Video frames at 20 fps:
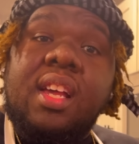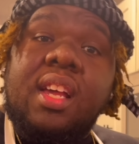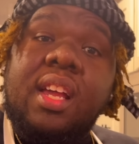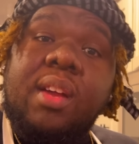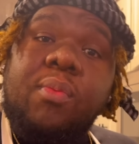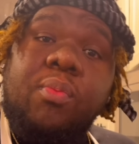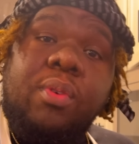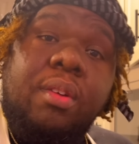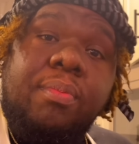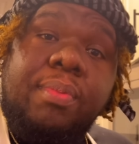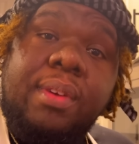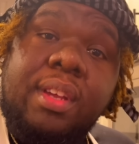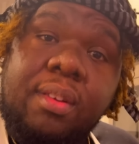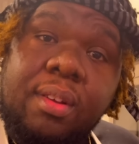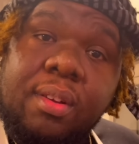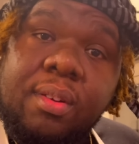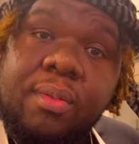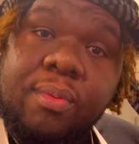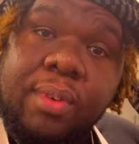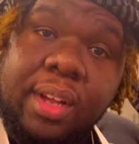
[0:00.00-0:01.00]
and we'll
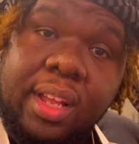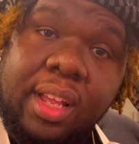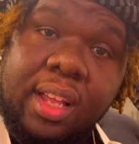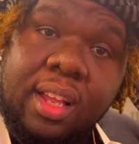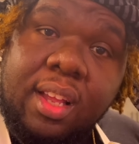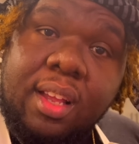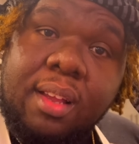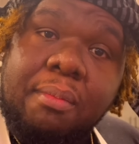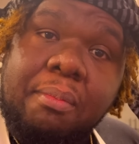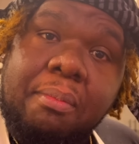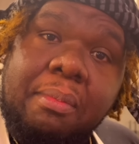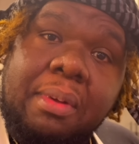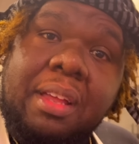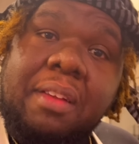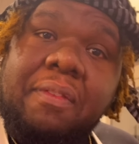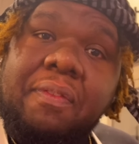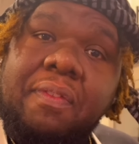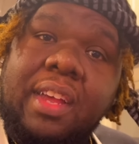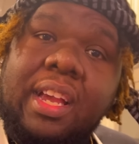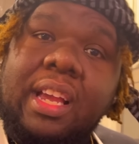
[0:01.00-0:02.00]
be what
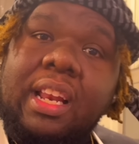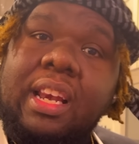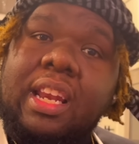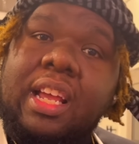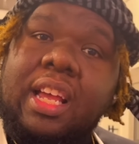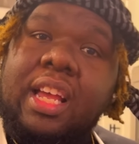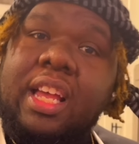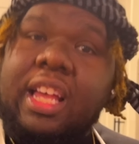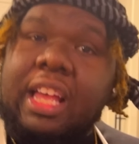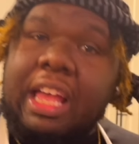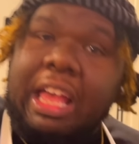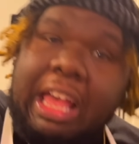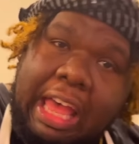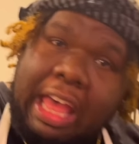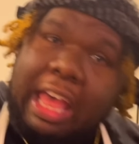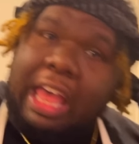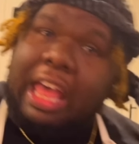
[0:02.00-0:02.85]
motherfucking done. Ah!